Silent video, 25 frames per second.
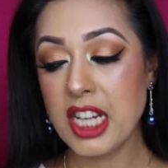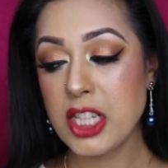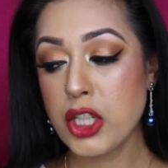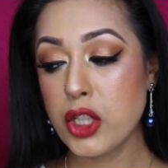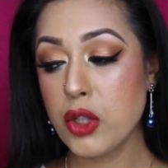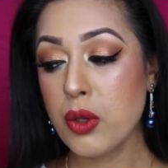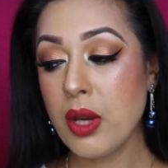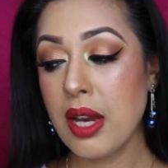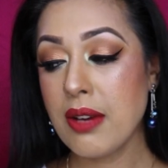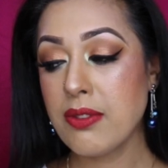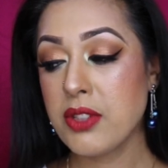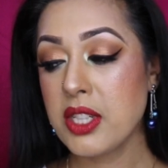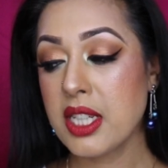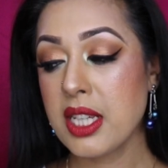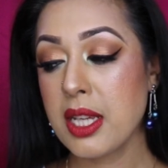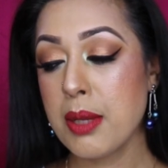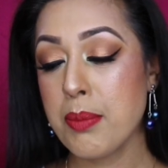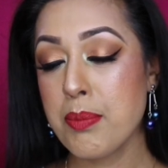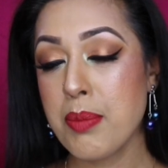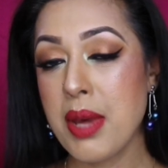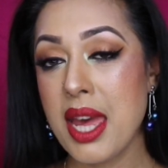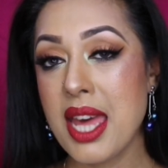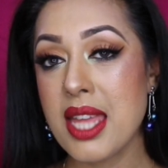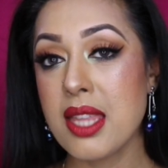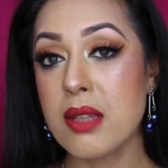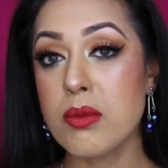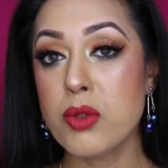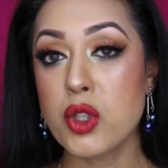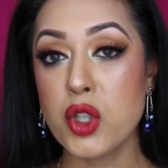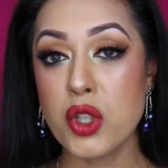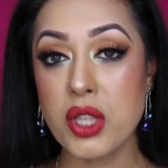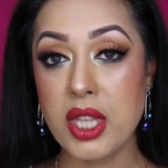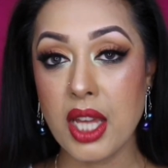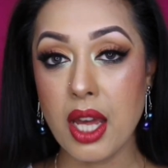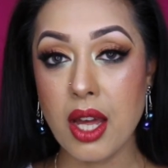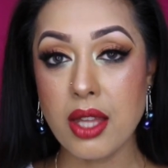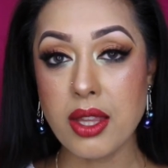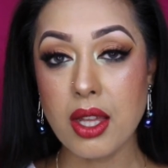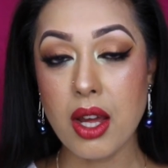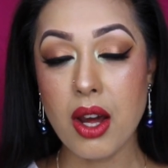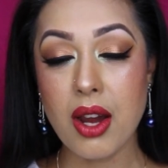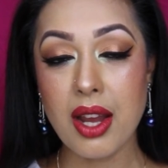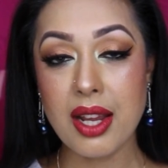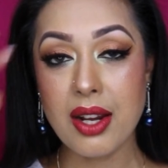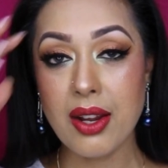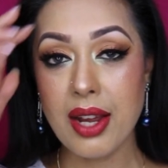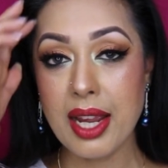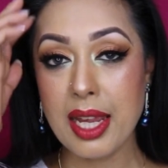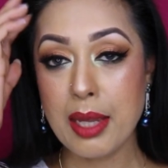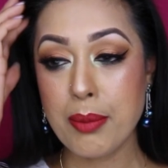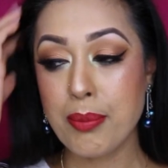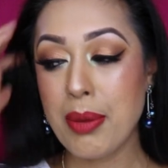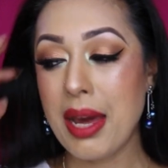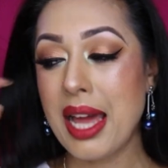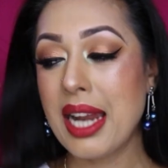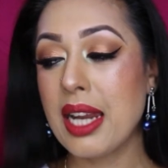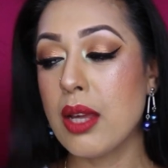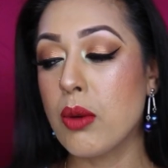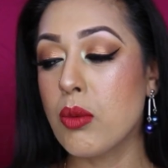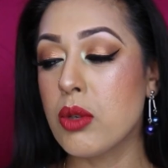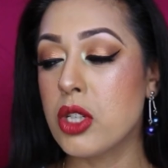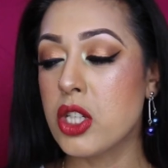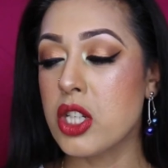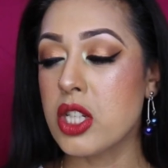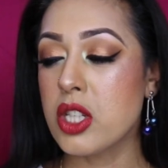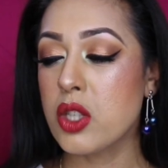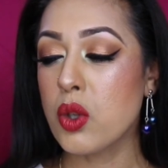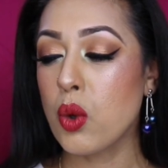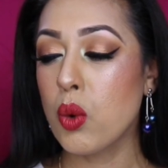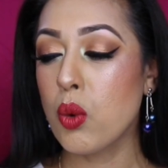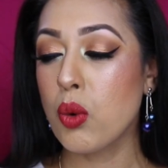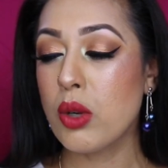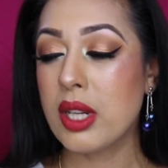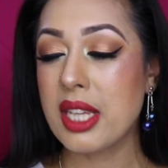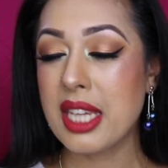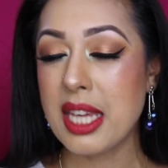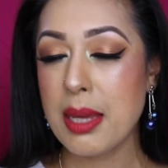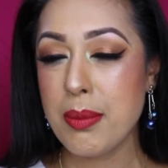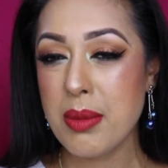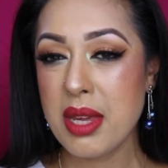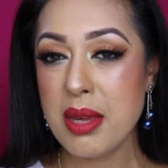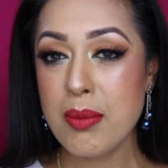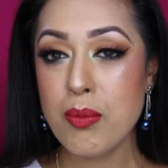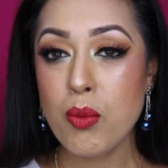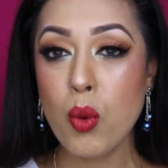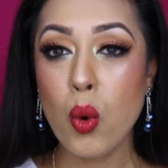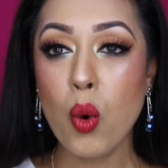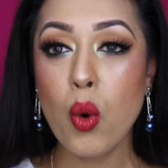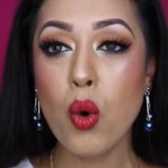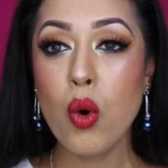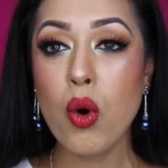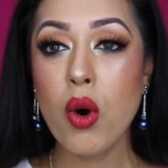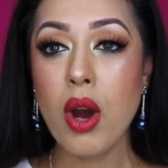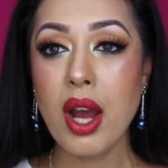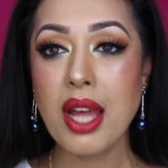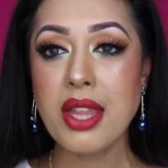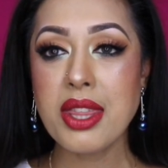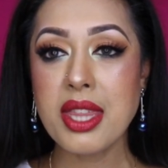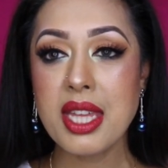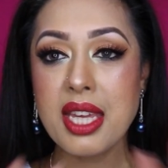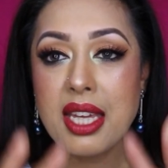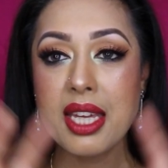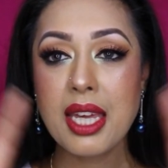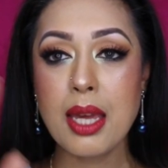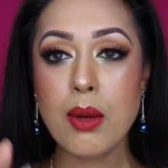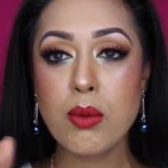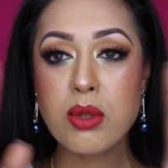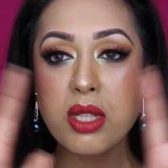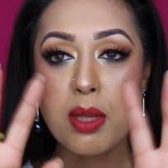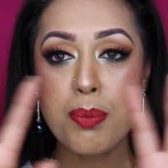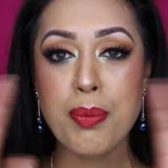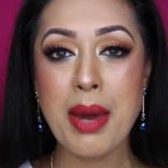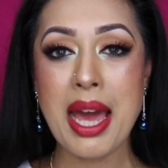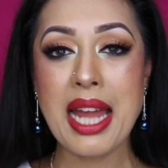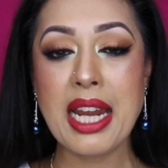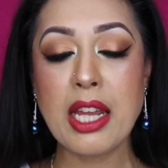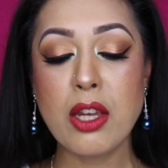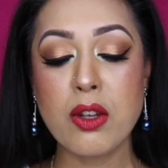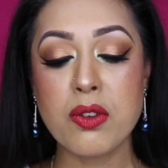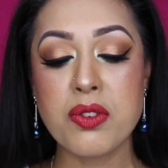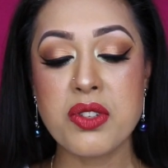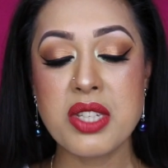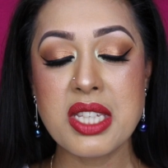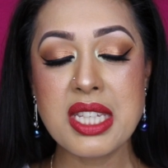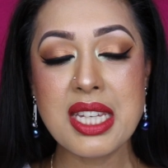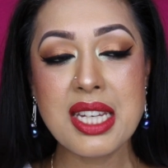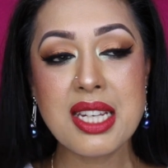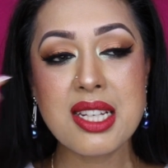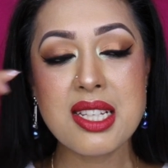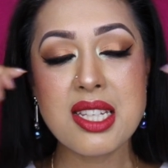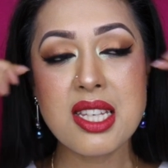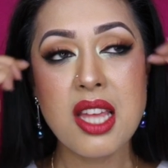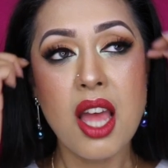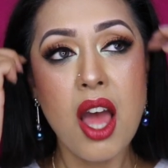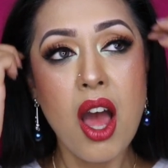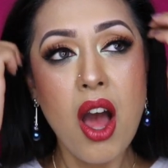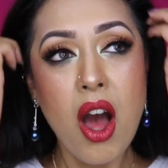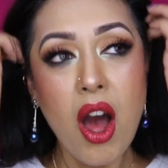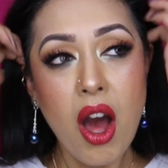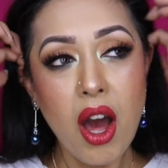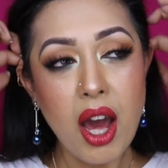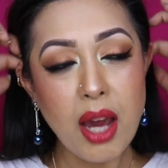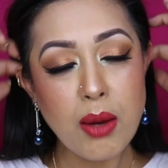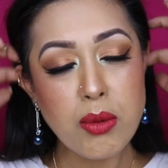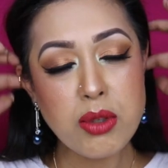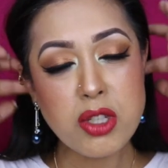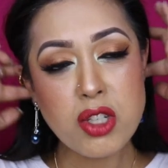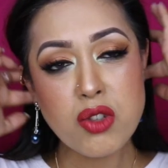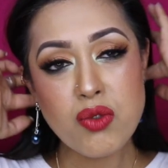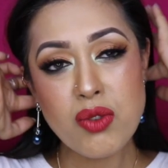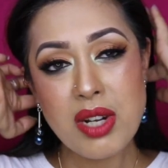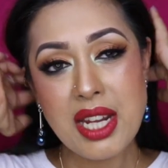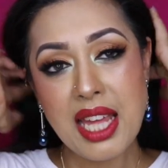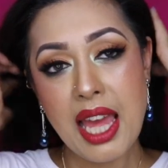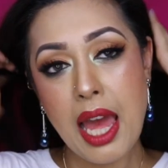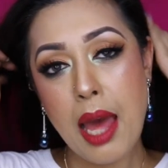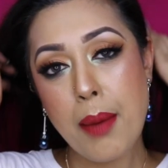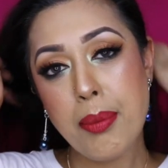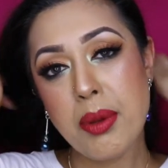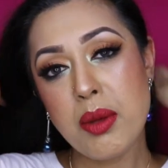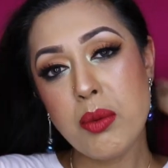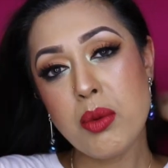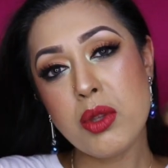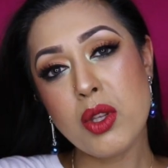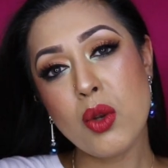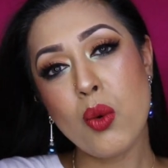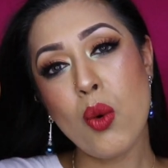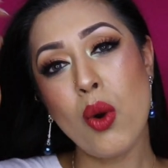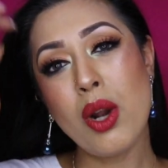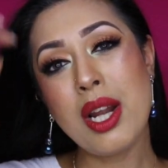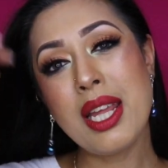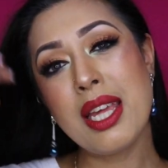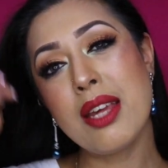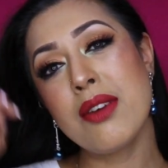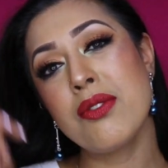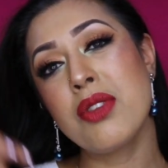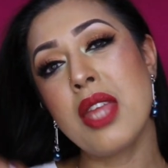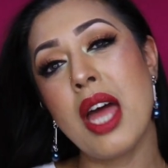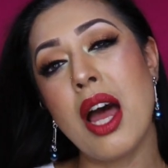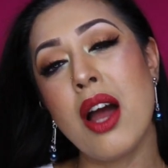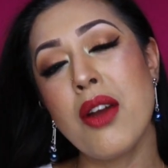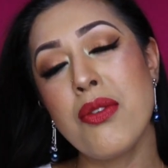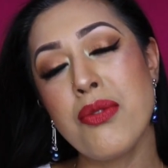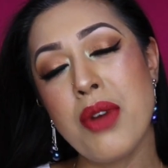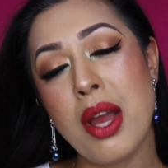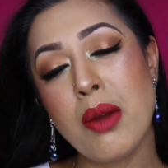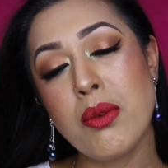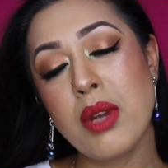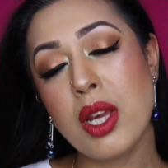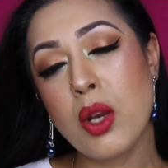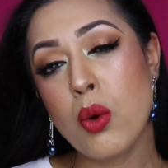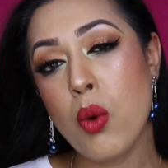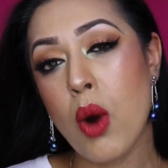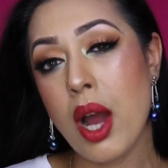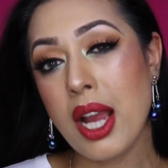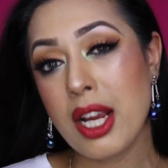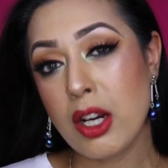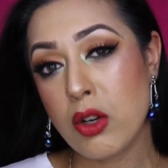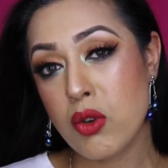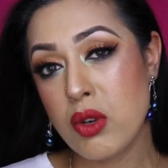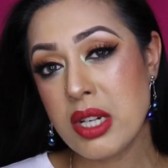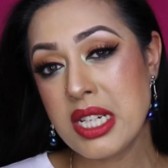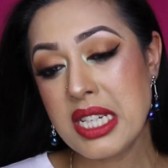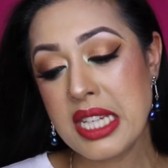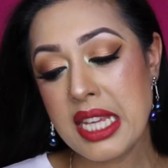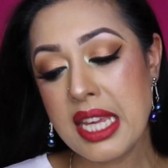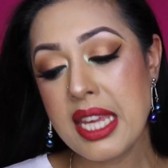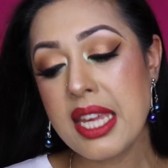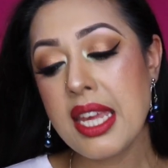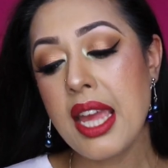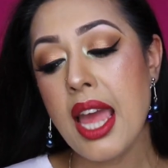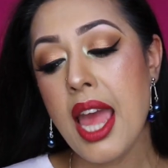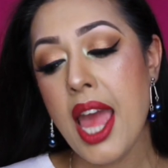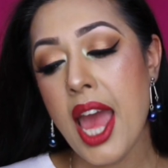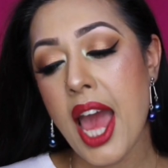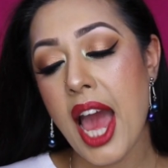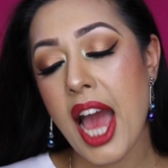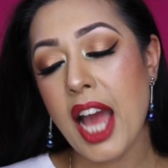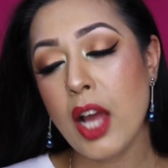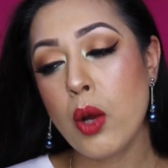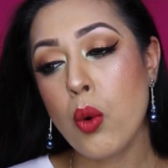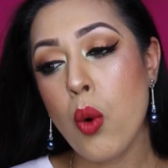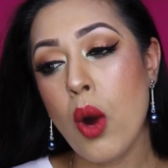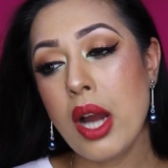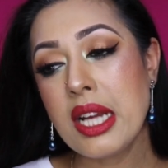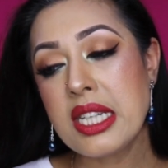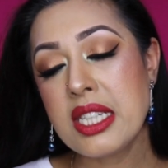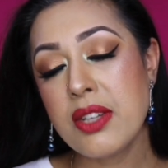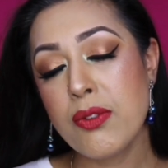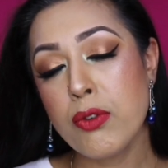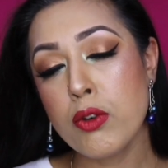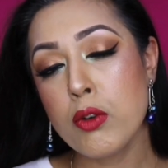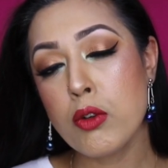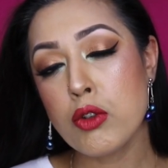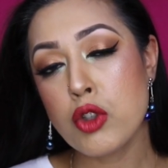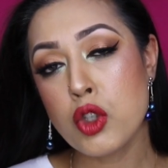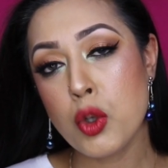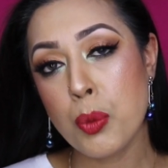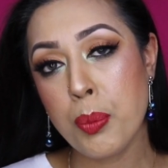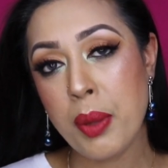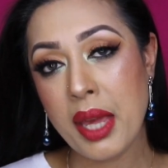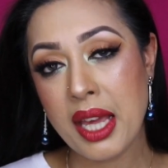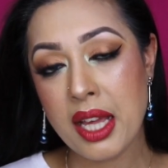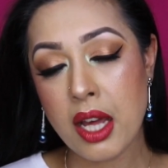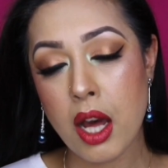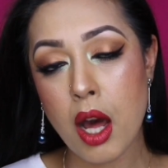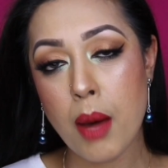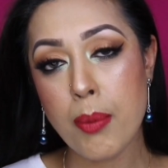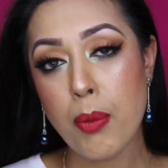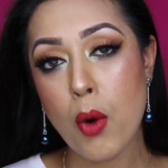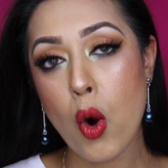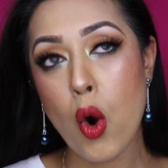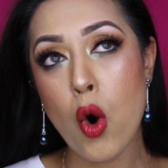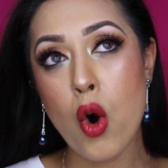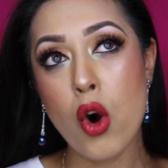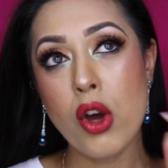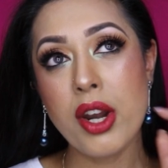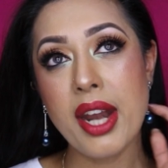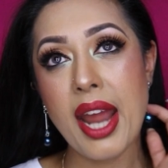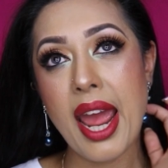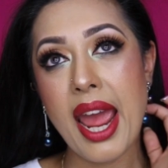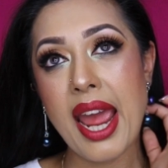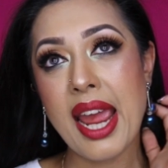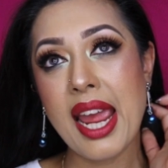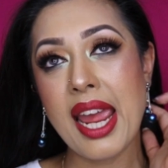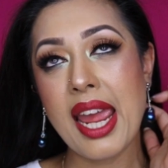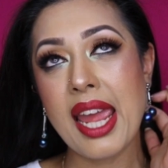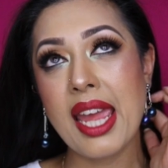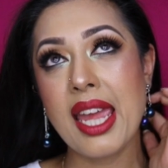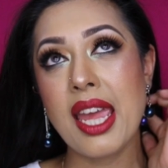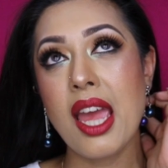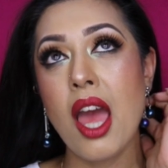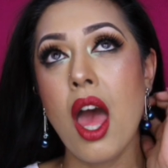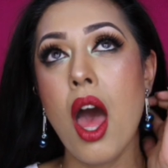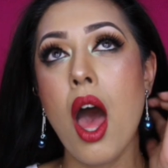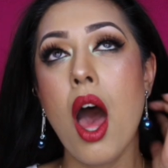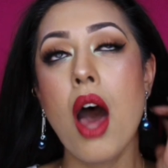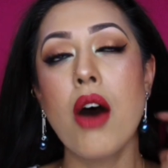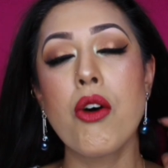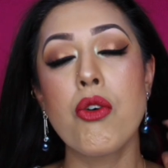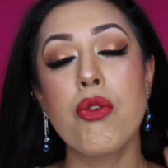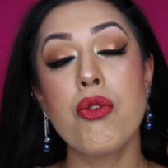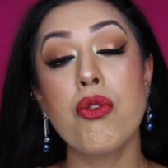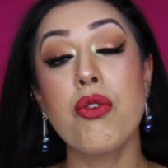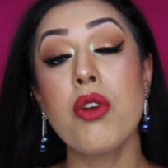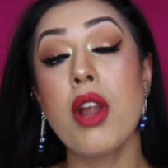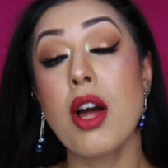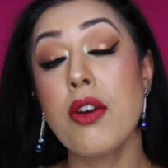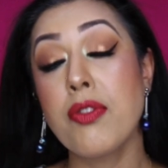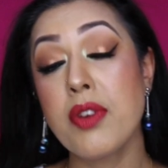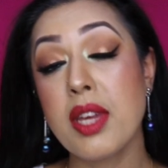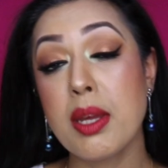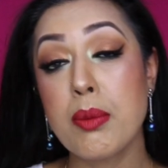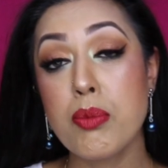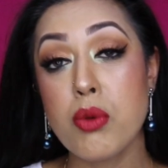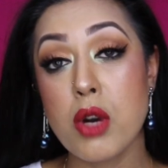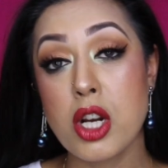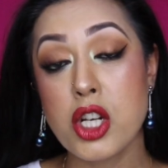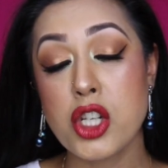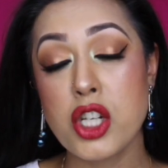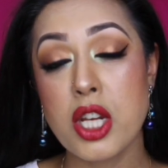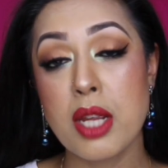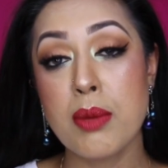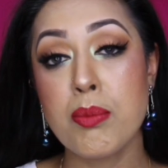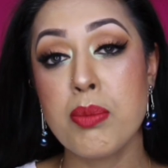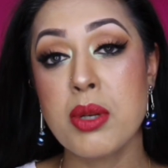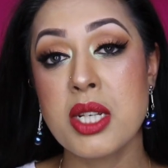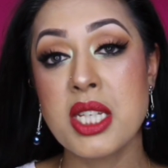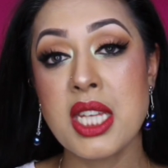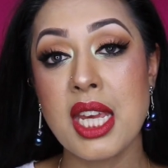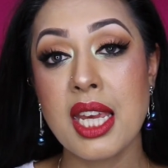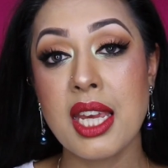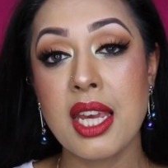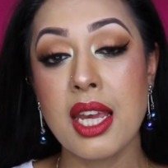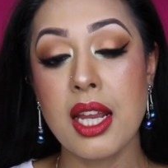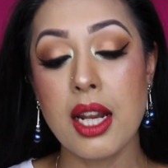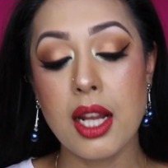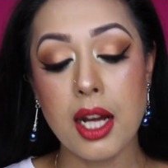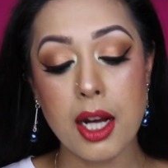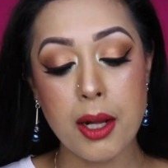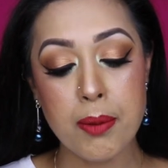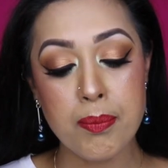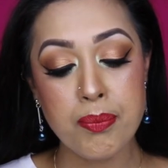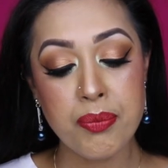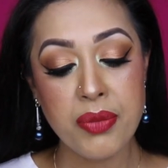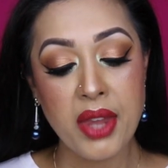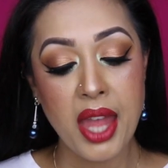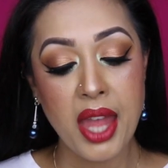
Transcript: I do have to compare them to the other highlighting palette which is called Gimme More. I think it was a palette of six. I wasn't really happy with the quality of that. I found it quite gritty and quite difficult to pick up on a fluffy brush in particular.